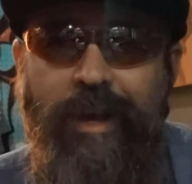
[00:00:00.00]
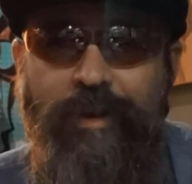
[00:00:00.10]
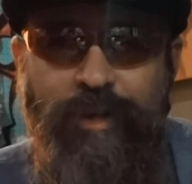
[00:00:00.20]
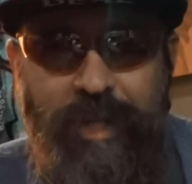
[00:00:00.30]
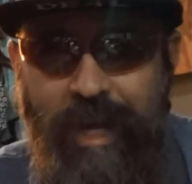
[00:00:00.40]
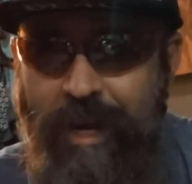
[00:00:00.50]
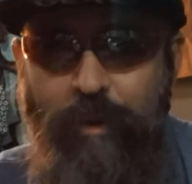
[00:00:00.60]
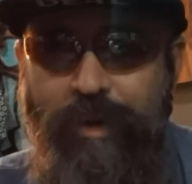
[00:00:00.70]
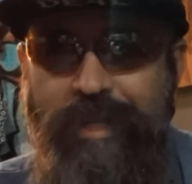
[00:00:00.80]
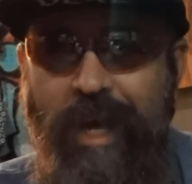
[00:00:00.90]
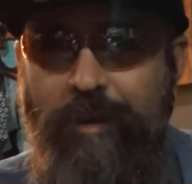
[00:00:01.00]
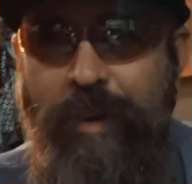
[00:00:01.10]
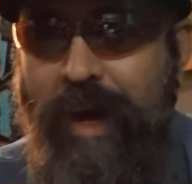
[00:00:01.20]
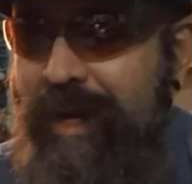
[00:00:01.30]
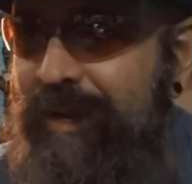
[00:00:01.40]
I understand. I wouldn't take it
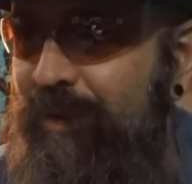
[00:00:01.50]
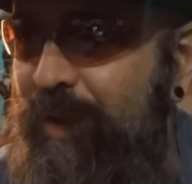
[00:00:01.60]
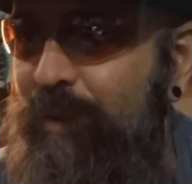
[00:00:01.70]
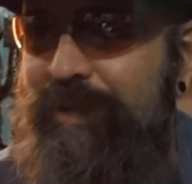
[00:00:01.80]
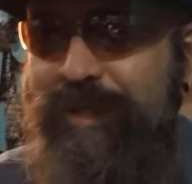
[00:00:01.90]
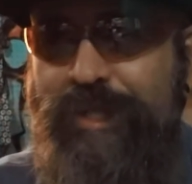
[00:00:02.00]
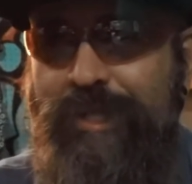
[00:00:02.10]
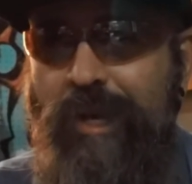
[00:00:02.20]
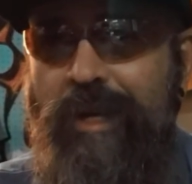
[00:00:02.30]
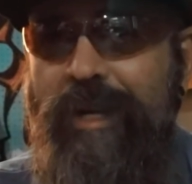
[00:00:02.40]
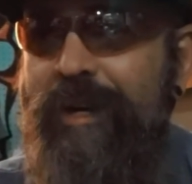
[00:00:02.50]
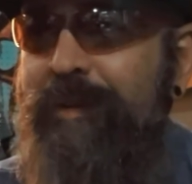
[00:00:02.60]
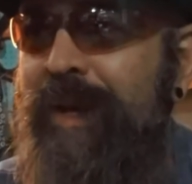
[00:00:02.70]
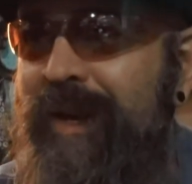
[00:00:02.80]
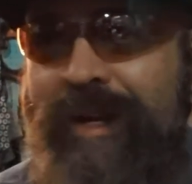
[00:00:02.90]
back either. I wouldn't suck it
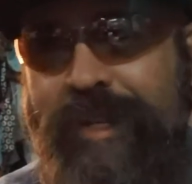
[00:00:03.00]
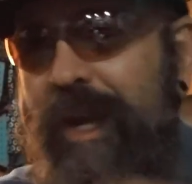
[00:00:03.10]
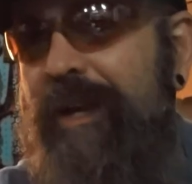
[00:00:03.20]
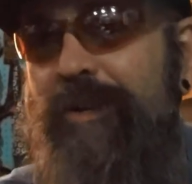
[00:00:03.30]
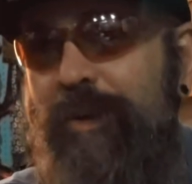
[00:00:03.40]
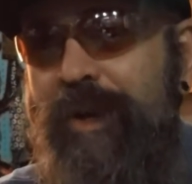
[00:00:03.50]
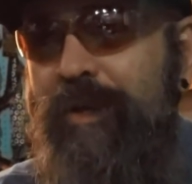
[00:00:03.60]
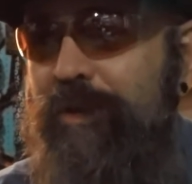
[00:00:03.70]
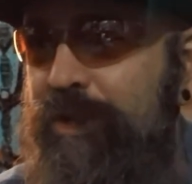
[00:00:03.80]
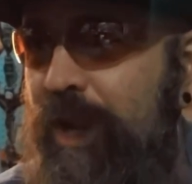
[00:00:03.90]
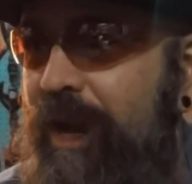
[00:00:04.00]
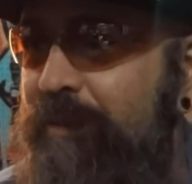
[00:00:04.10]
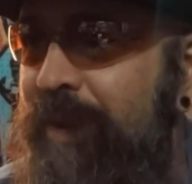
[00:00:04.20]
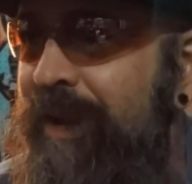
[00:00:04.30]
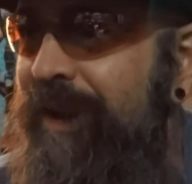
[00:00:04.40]
up. I'd take it to another
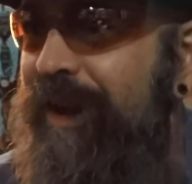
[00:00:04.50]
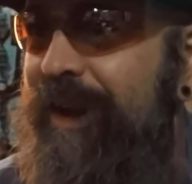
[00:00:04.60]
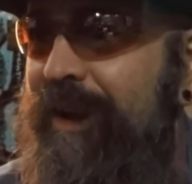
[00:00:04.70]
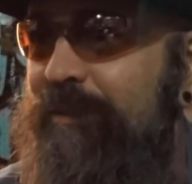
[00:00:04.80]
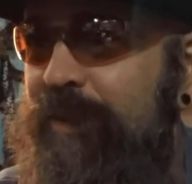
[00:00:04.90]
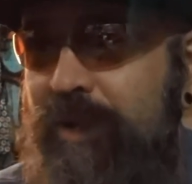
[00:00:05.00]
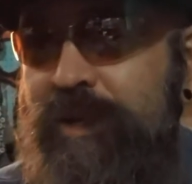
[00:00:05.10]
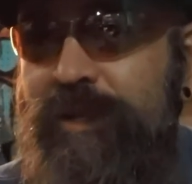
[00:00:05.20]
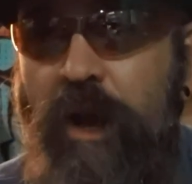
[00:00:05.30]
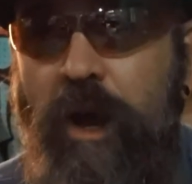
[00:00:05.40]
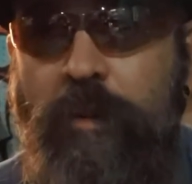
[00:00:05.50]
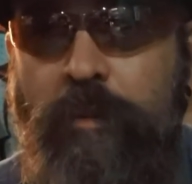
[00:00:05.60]
shop, because I'm a